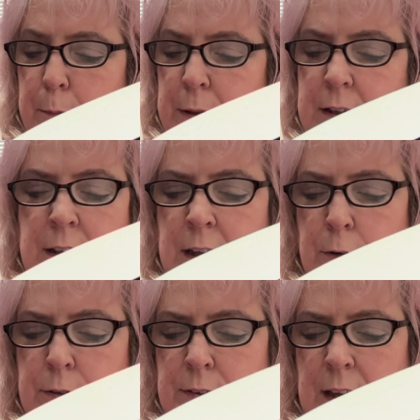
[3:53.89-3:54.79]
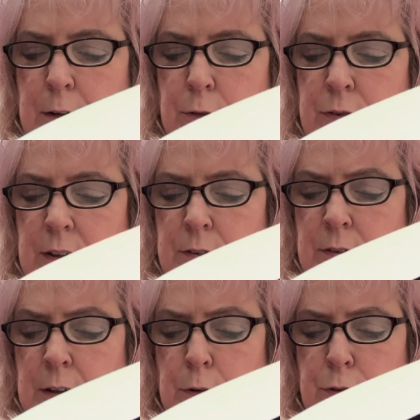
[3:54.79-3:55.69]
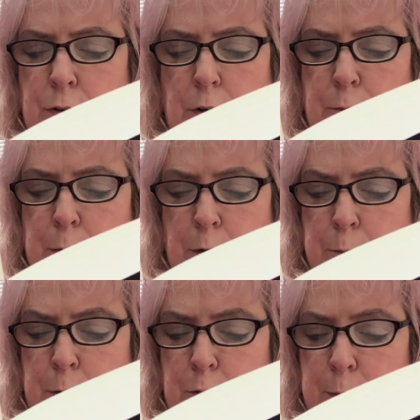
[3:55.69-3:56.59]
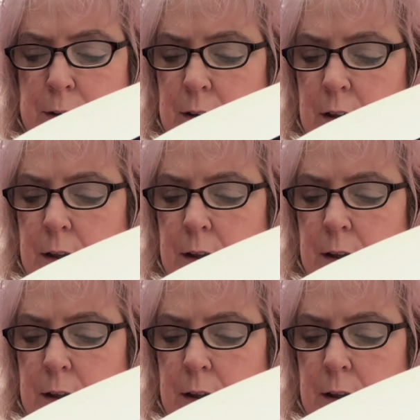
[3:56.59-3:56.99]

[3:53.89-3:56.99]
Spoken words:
but he didn't hear a sound or see a single stir of movement.